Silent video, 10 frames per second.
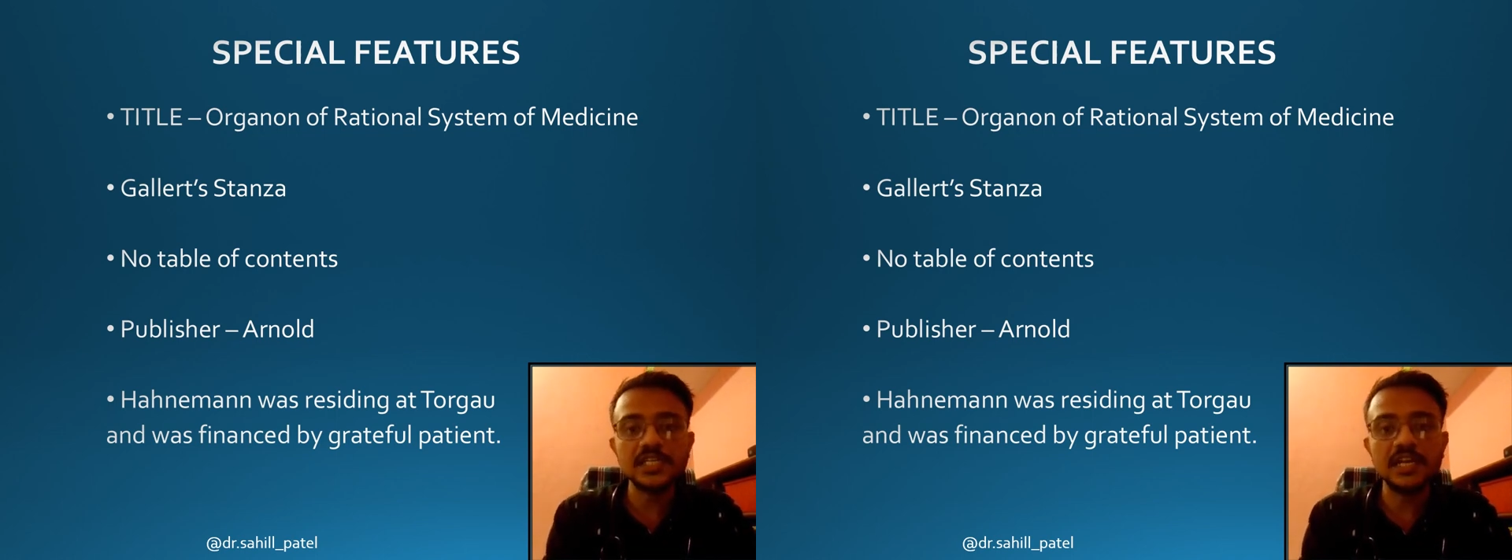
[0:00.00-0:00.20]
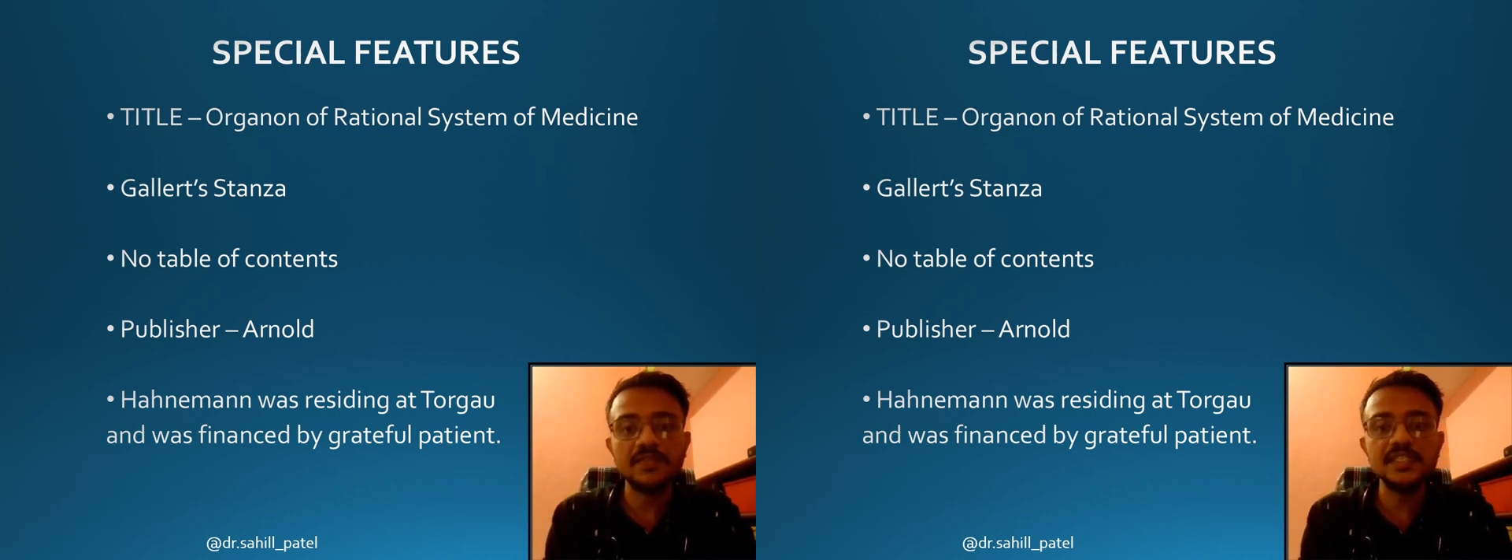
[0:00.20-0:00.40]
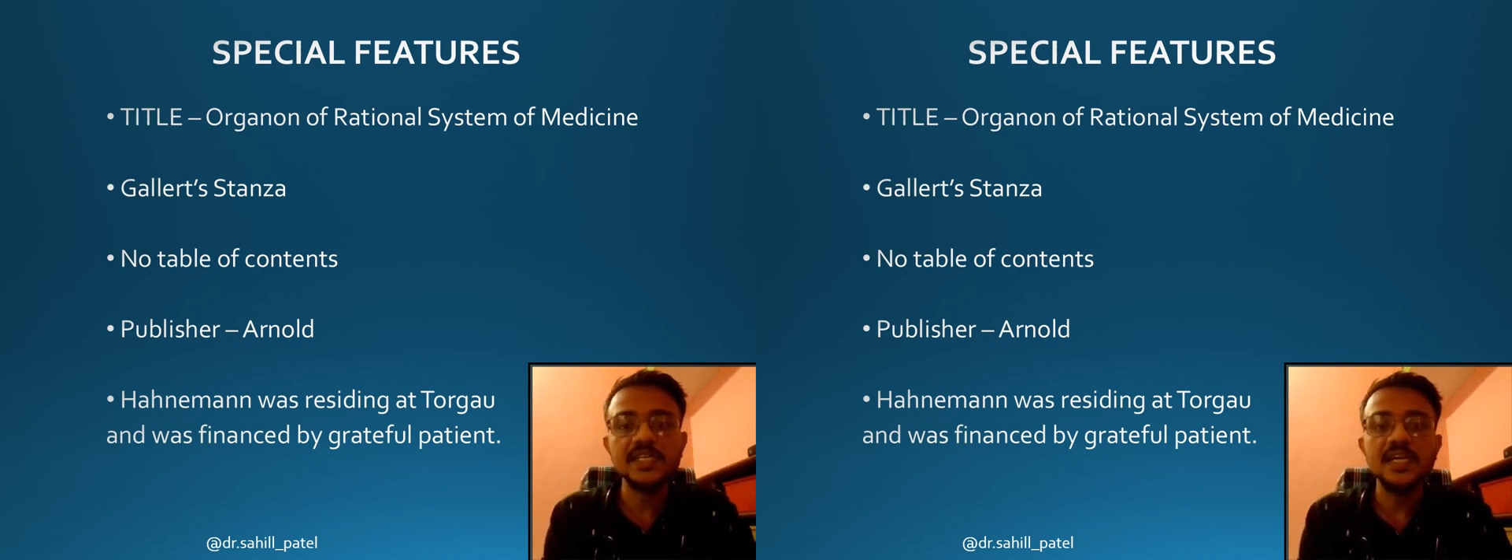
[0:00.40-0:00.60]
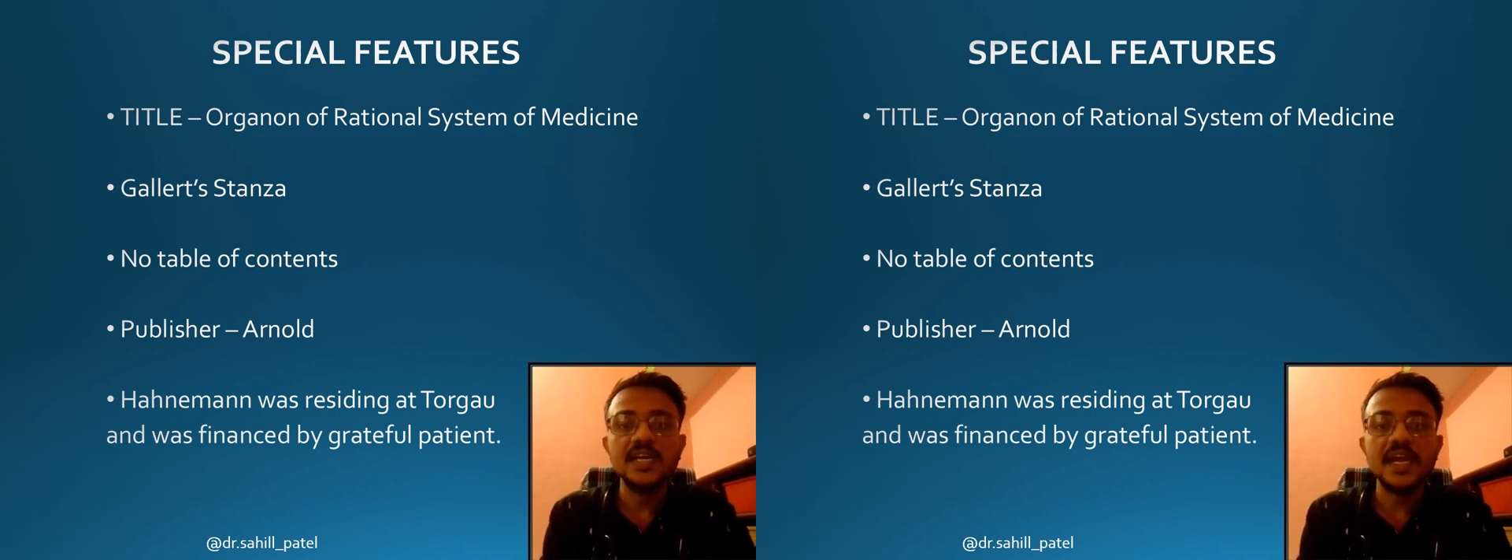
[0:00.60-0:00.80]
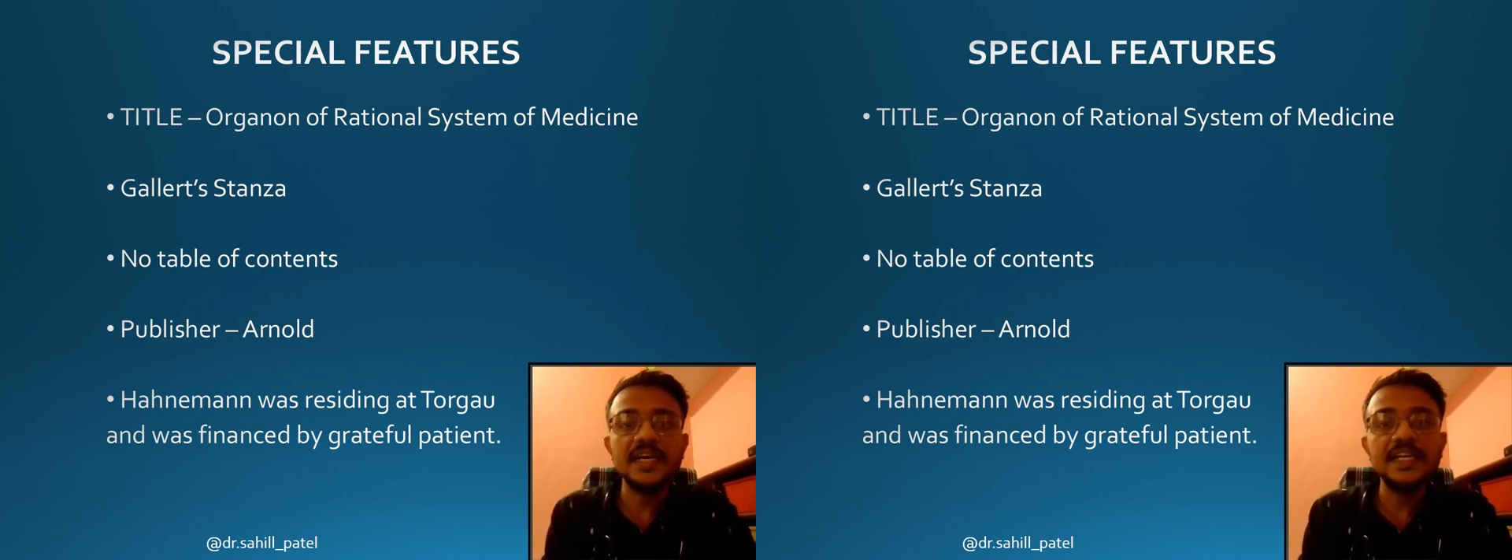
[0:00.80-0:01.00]
language
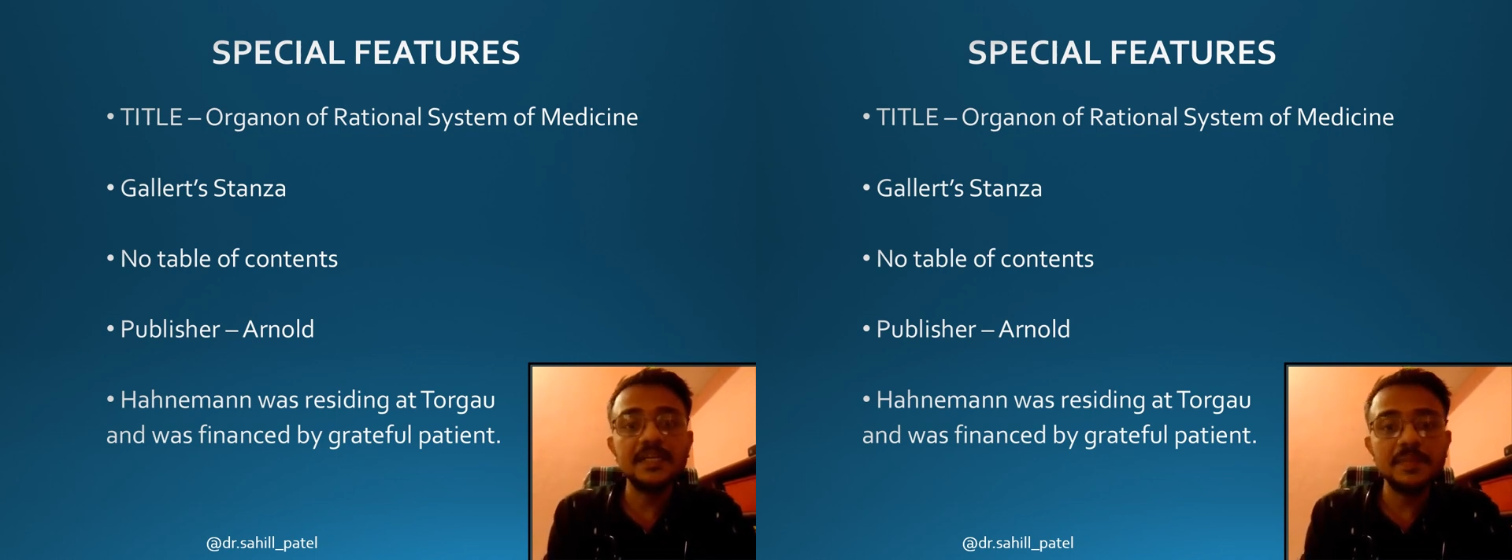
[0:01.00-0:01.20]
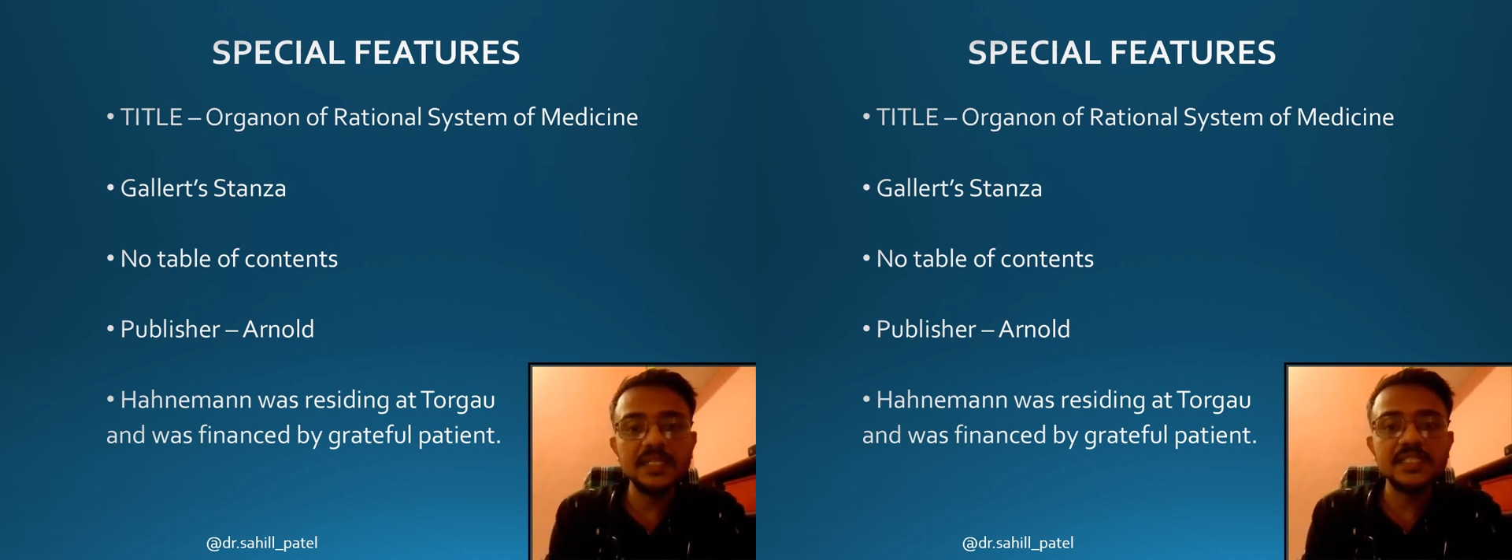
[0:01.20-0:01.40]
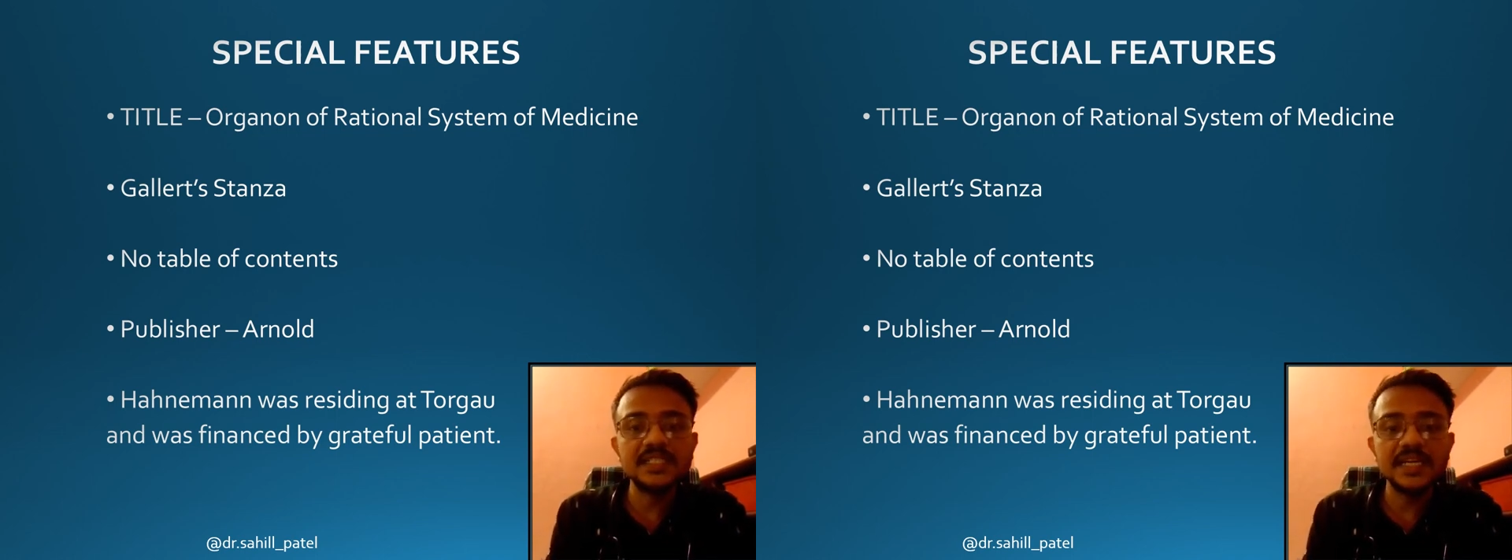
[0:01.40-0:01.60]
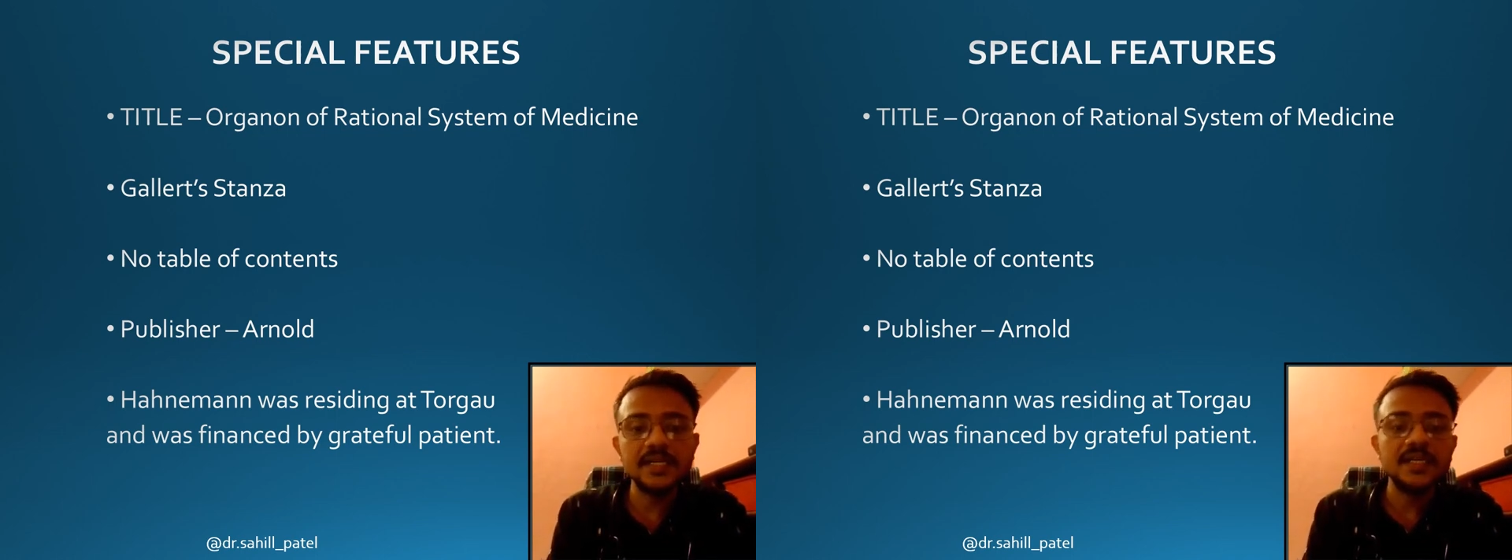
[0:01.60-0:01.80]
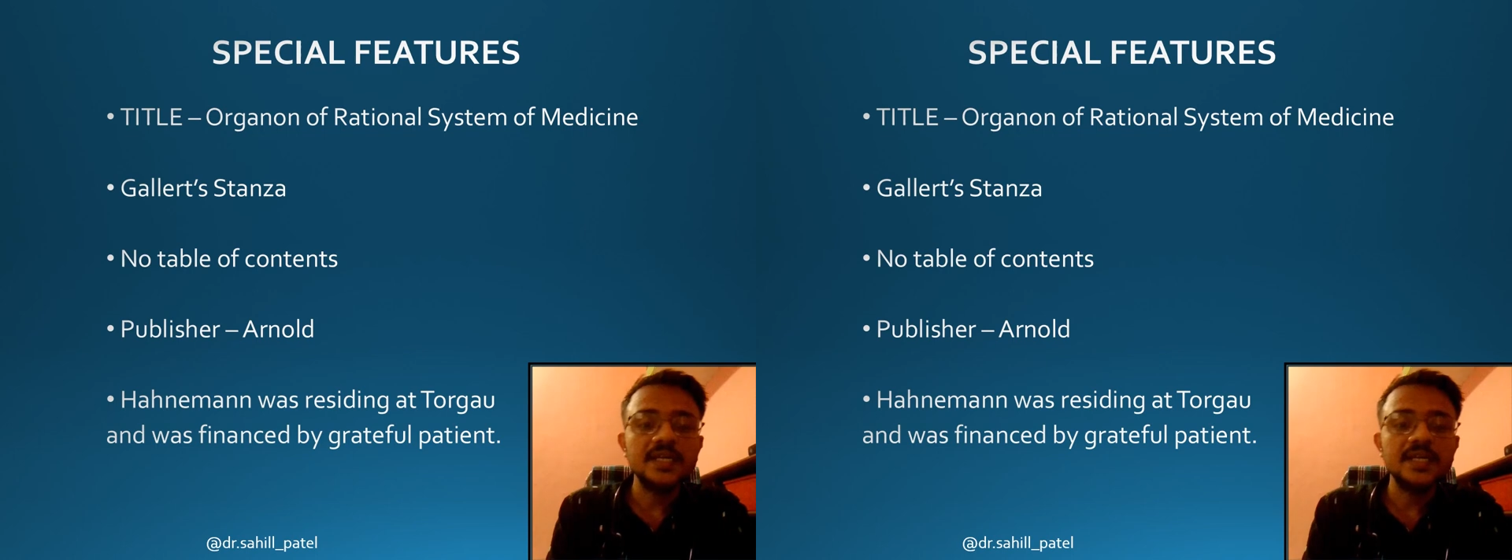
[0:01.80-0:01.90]
and it means that